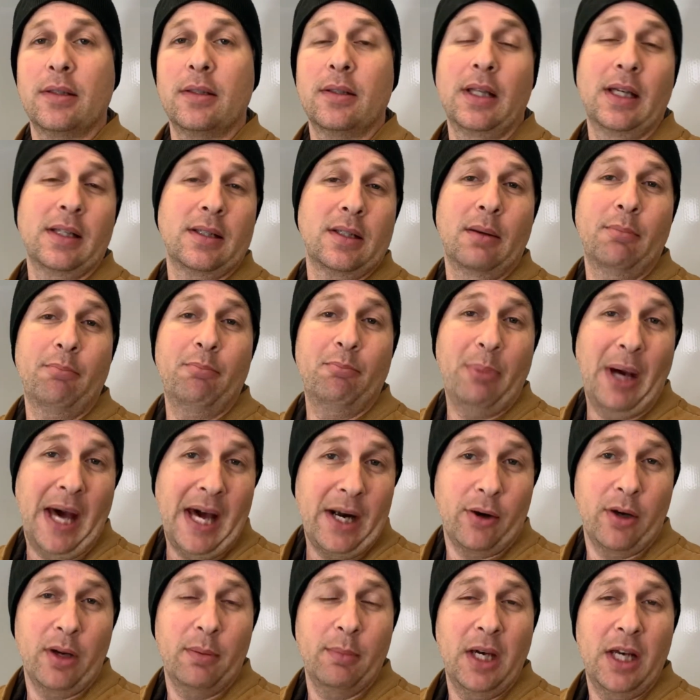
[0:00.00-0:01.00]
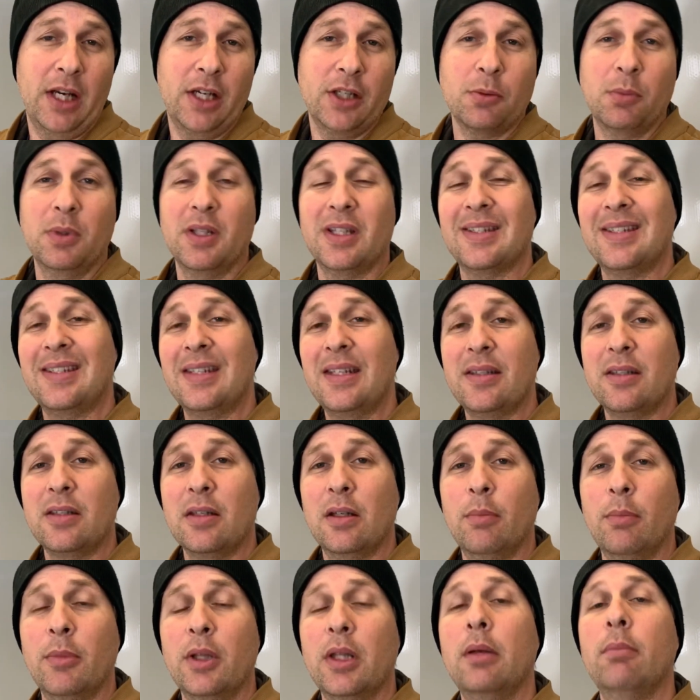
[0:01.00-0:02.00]
that's a battery management
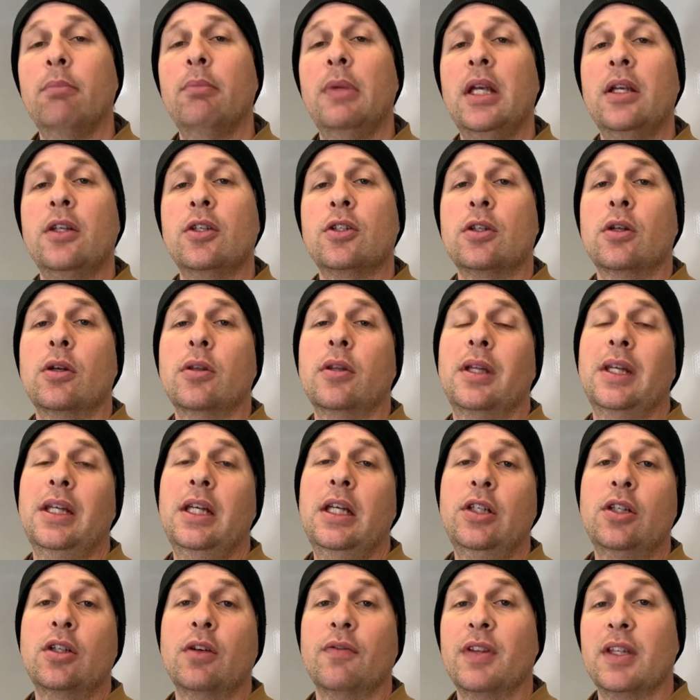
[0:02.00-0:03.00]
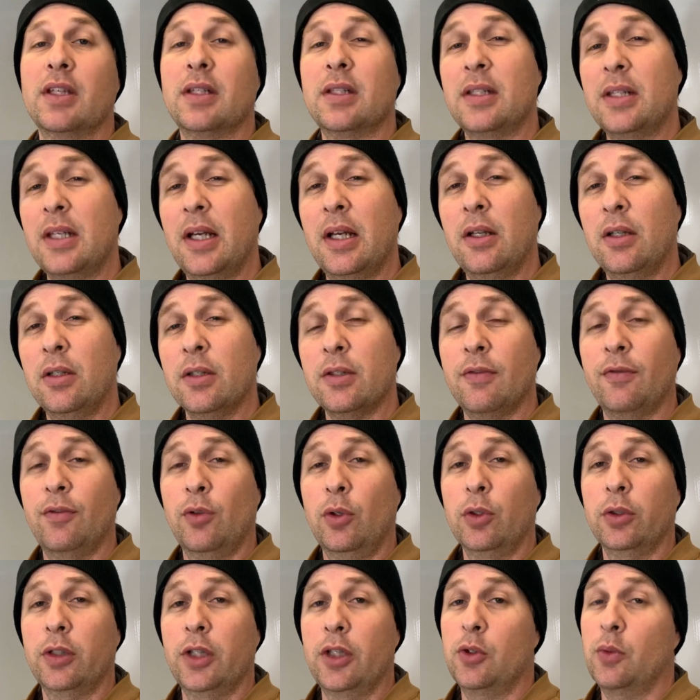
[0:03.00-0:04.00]
system that makes sure that each of the cells
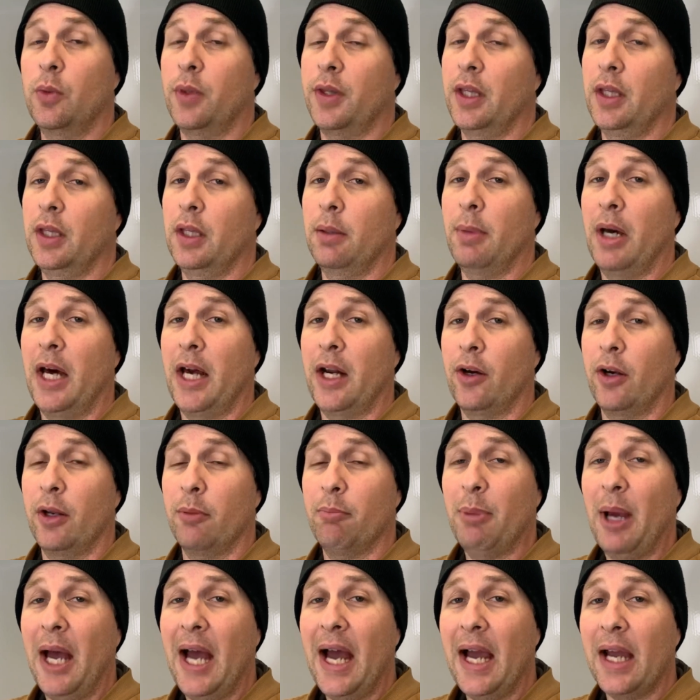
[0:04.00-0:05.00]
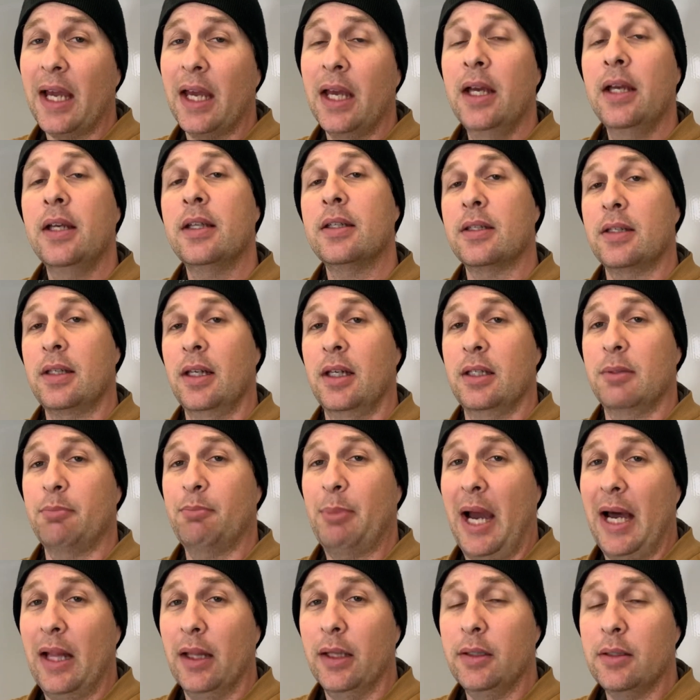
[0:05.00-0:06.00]
voltage within the battery pack stays
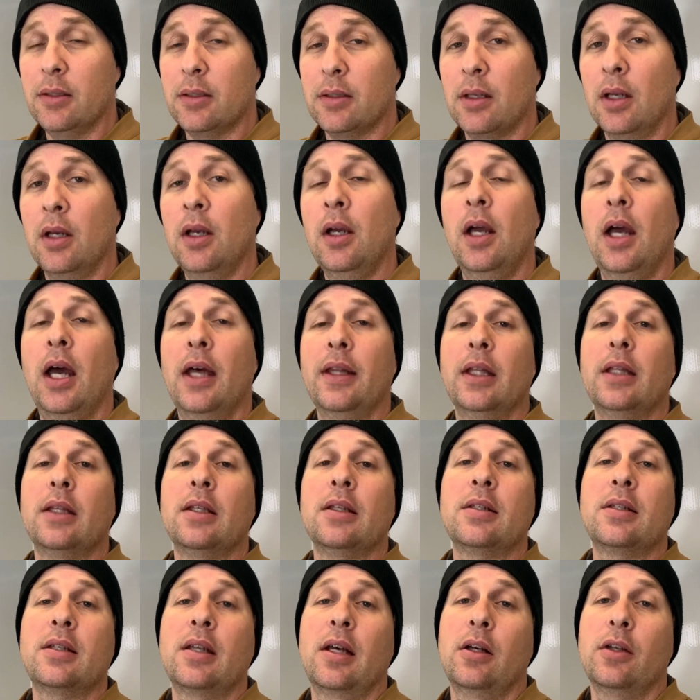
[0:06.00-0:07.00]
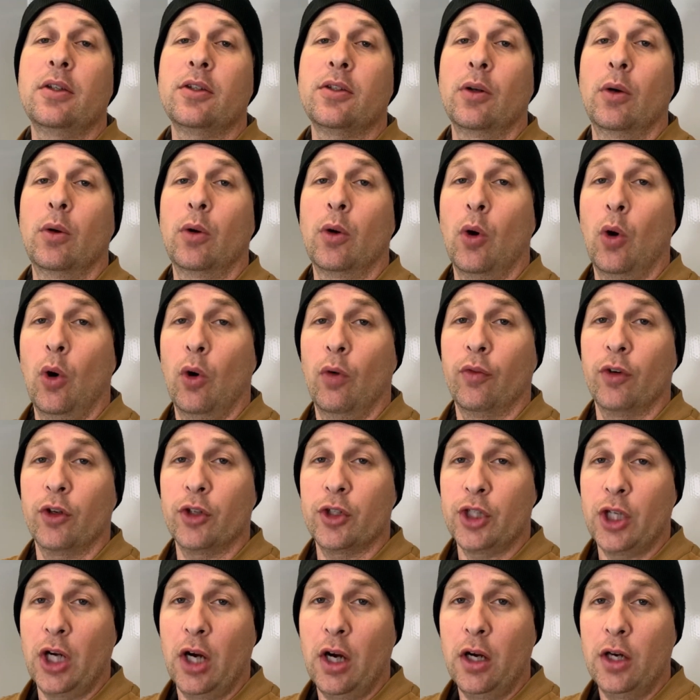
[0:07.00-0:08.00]
balanced and that the cells don't
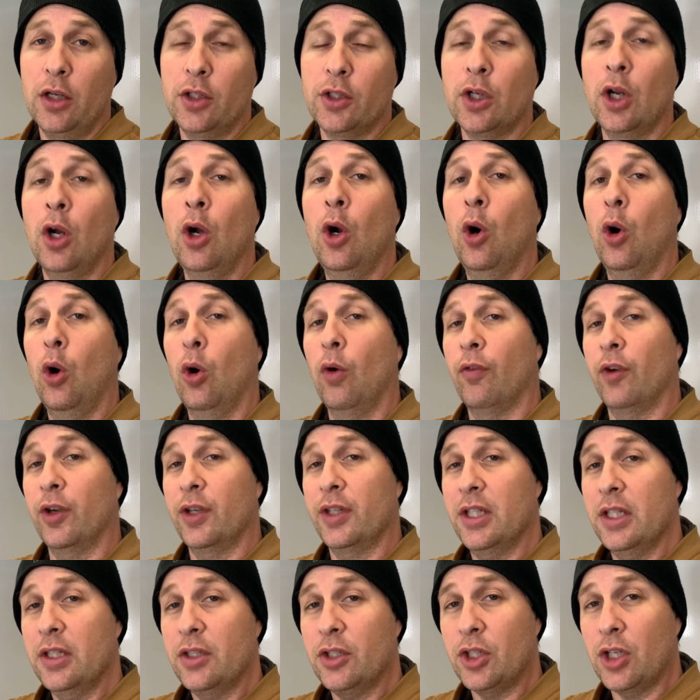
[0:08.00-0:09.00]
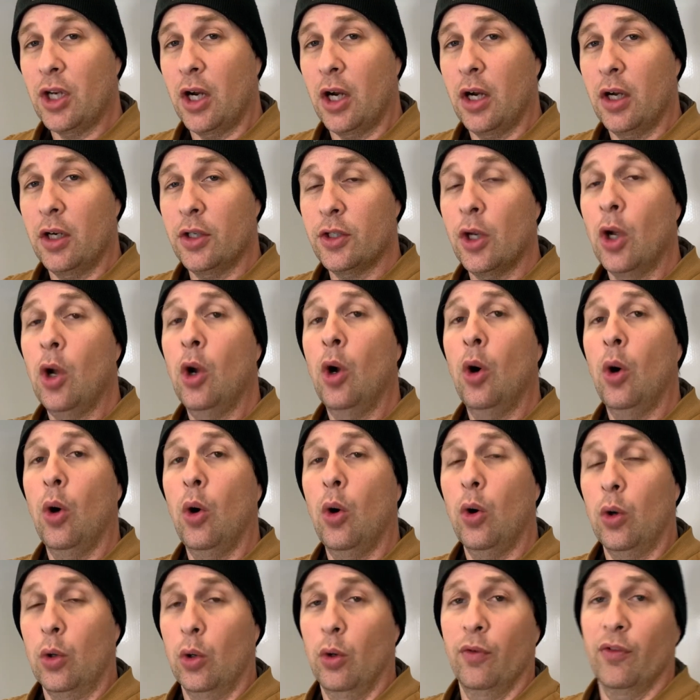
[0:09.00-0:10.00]
overcharge, over discharge,
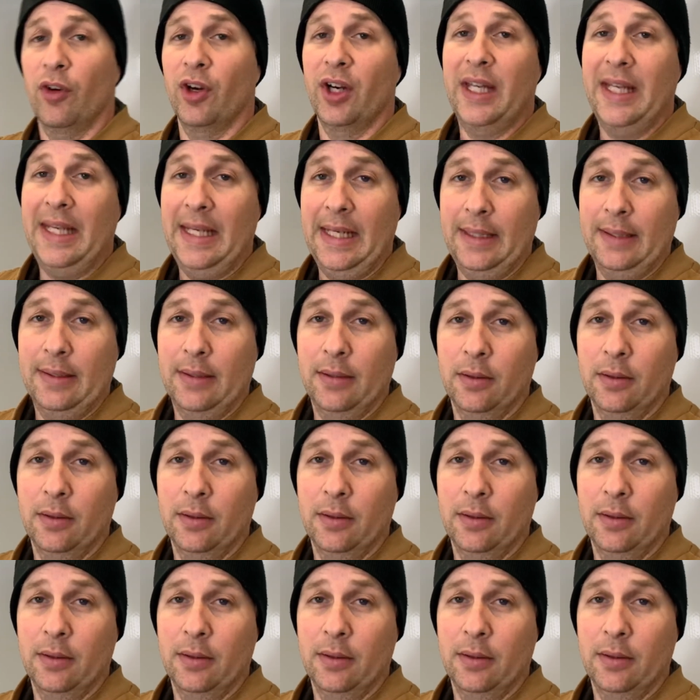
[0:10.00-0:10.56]
or overheat.